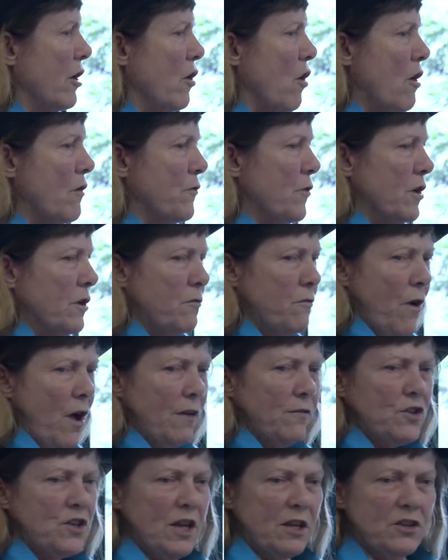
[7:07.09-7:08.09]
offer at
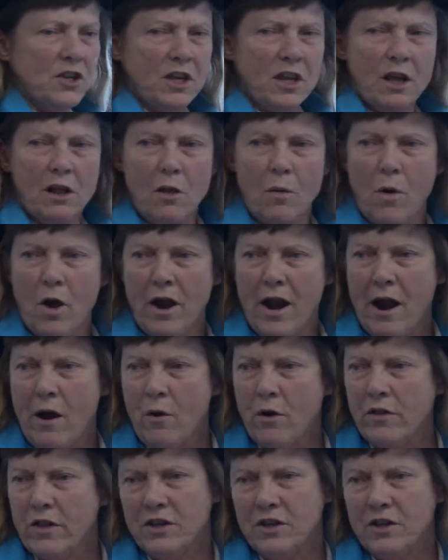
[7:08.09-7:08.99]
5 cents a kilowatt hour.